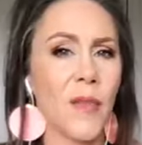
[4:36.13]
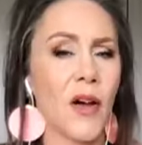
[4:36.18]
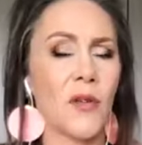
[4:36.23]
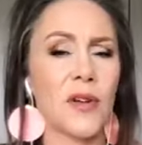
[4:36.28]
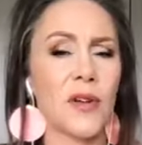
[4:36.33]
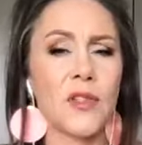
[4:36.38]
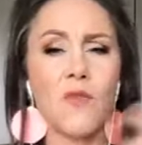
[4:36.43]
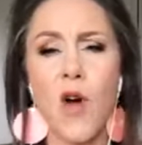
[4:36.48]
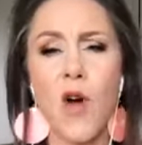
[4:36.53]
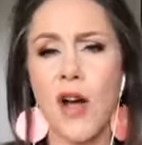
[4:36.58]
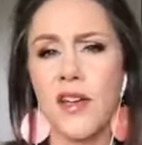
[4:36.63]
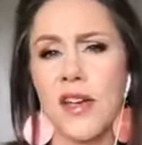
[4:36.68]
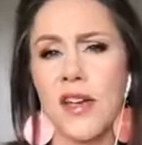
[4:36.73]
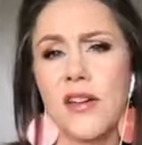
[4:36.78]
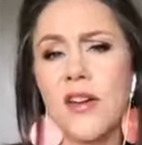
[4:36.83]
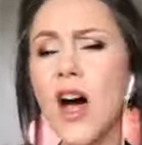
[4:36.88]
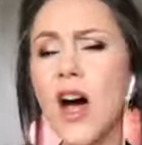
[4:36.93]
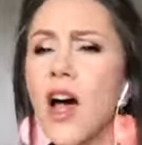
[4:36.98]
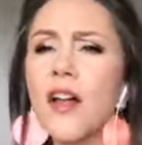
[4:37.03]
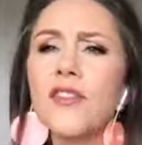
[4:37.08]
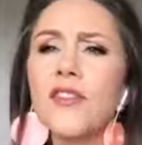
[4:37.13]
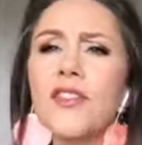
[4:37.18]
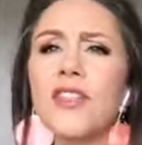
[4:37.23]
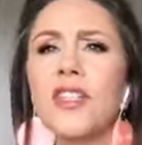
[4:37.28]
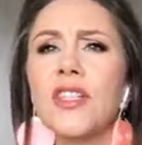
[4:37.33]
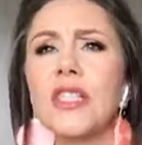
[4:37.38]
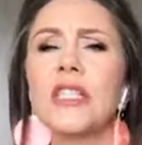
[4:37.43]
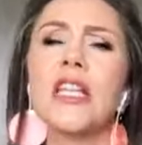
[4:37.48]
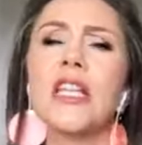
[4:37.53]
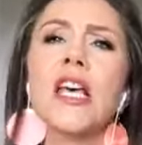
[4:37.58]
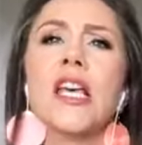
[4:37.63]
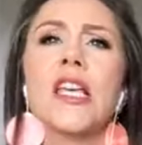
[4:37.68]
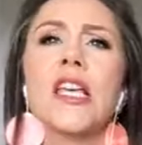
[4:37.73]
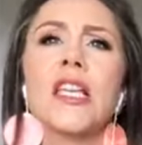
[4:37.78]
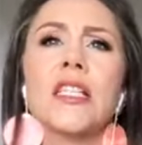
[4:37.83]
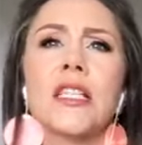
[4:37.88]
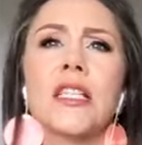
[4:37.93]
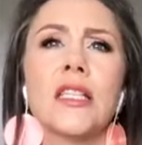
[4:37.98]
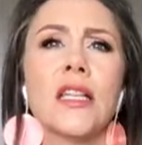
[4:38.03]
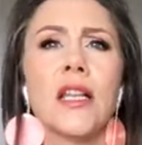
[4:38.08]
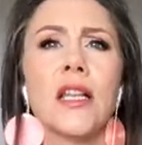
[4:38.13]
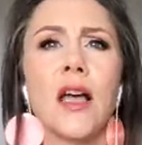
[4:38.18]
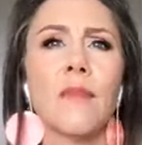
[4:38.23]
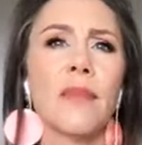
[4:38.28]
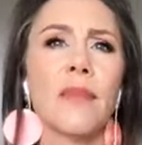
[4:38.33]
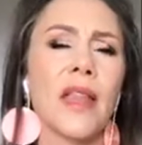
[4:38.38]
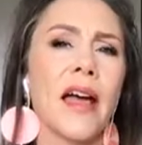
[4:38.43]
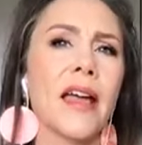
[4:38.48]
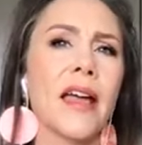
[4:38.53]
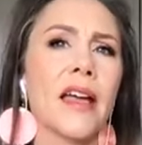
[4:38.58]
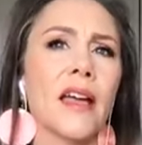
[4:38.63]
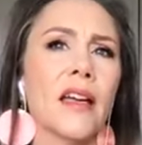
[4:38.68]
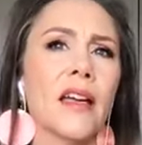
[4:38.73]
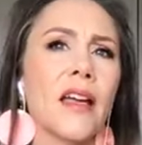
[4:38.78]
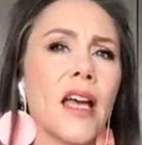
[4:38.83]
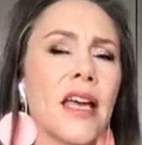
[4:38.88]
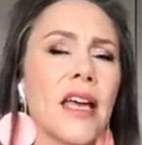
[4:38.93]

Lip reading: always walking consciousness and I'm like